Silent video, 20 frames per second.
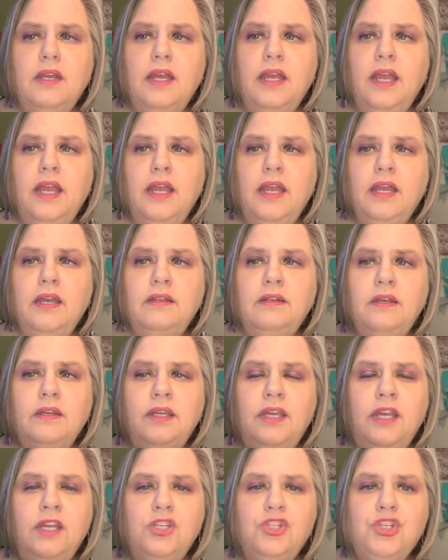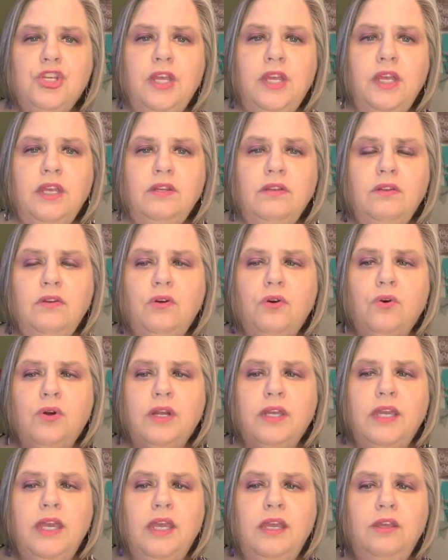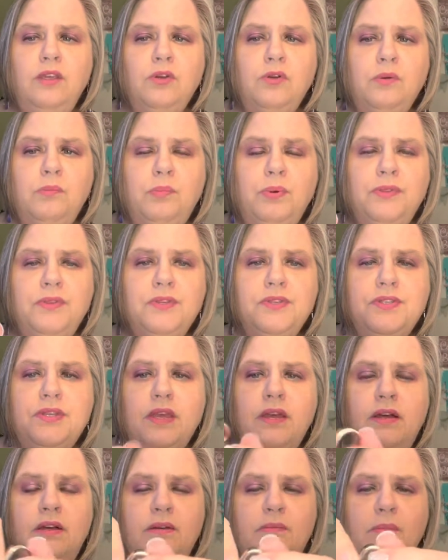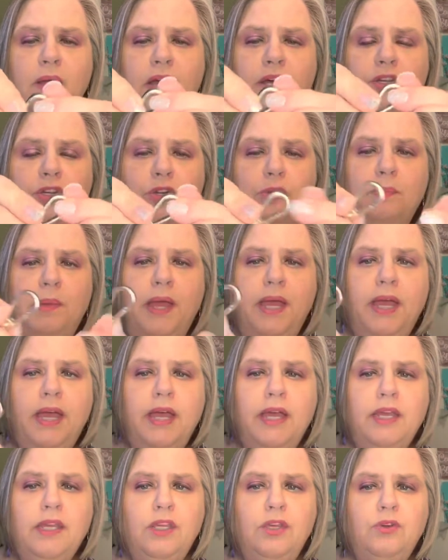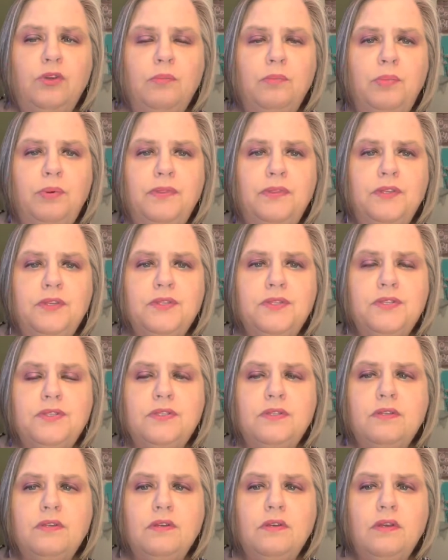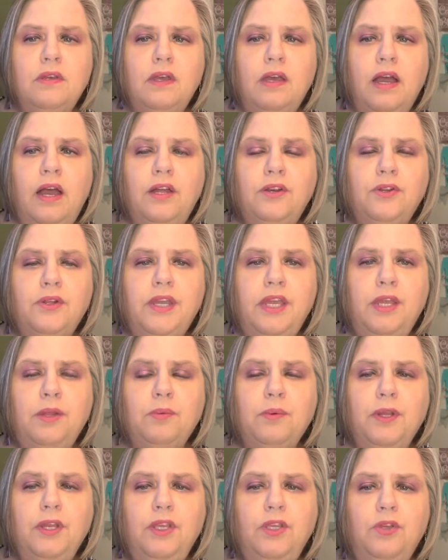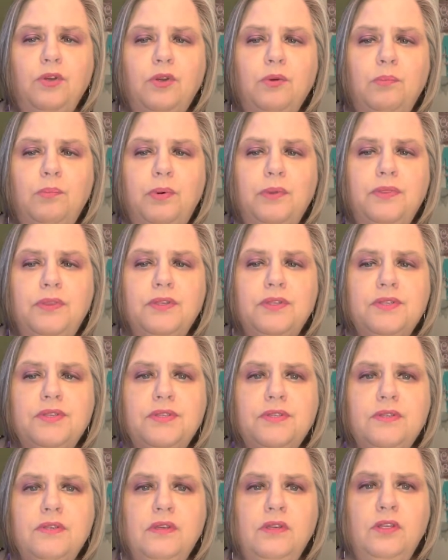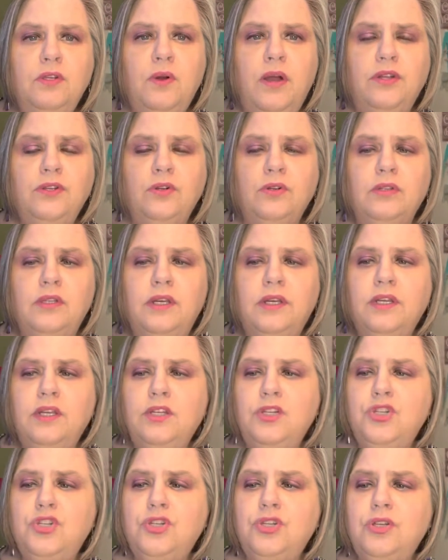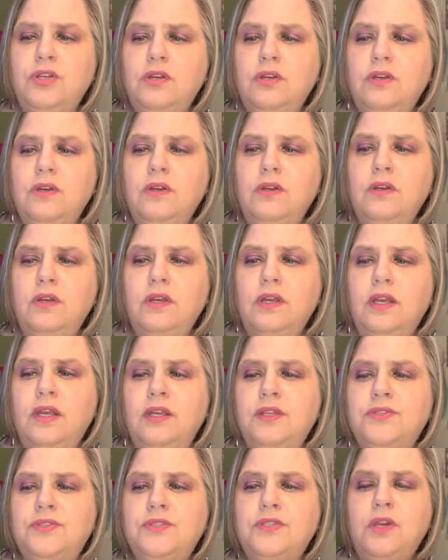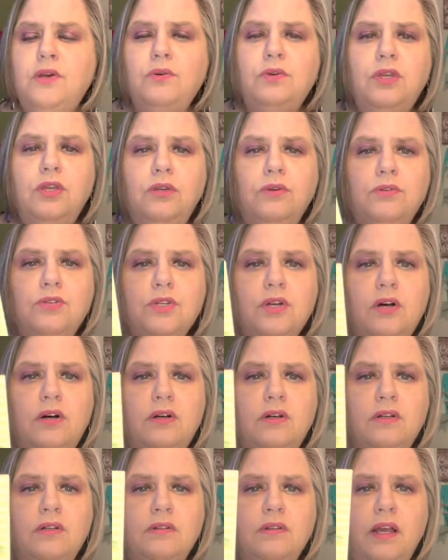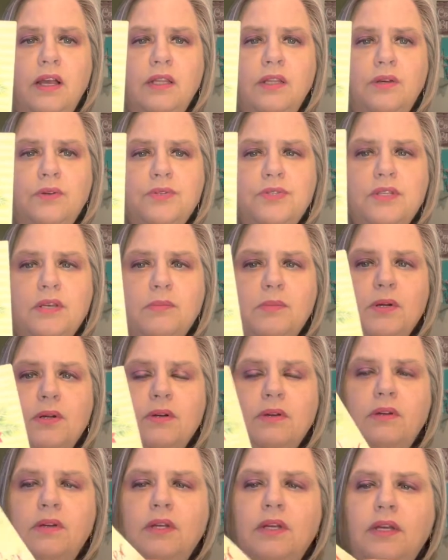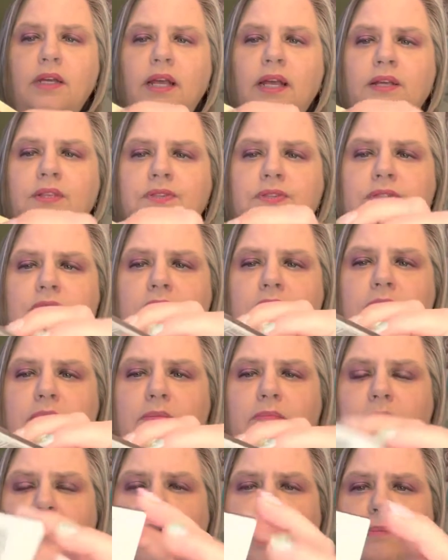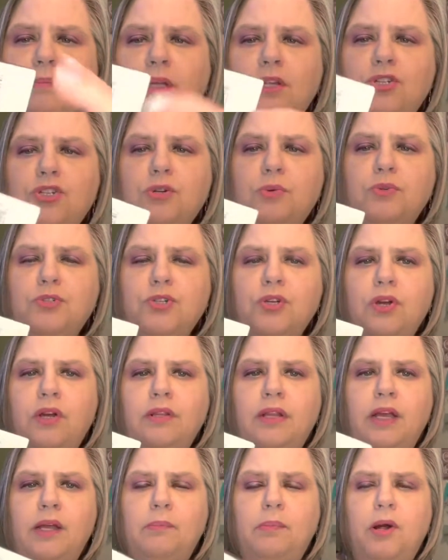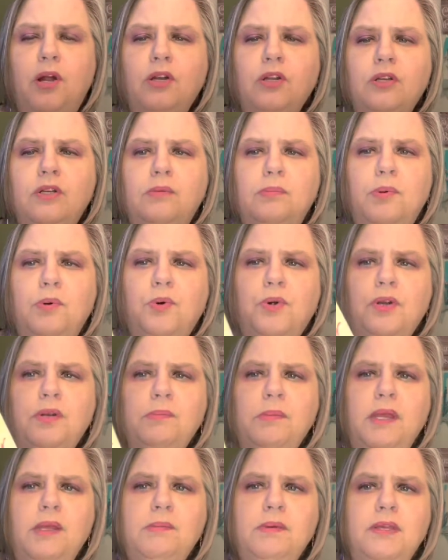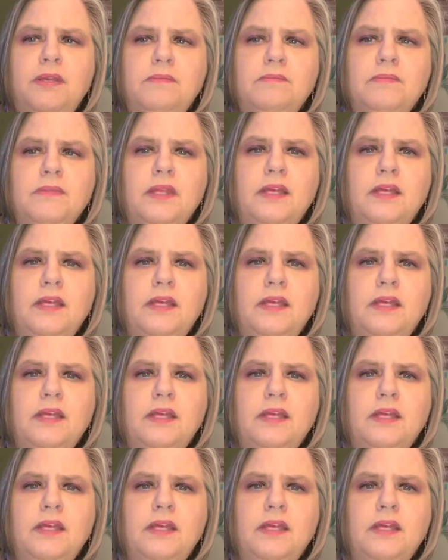And a keychain or a key. You can put this on your bag. You can put this on your key ring. You can put this, you know, on your luggage. It's so cute, y'all. Hello, summer. It's, I'm not sure what you call it, like a particle board, maybe?